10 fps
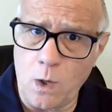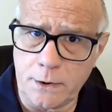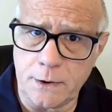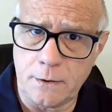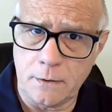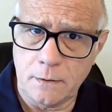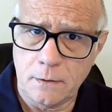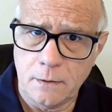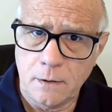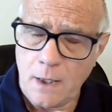wanted,
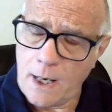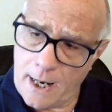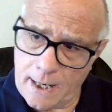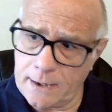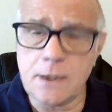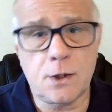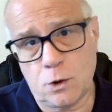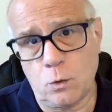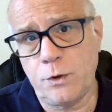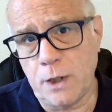and
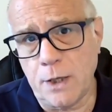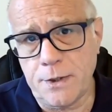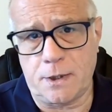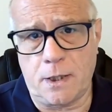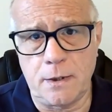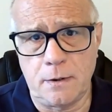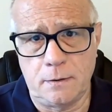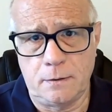so the other side.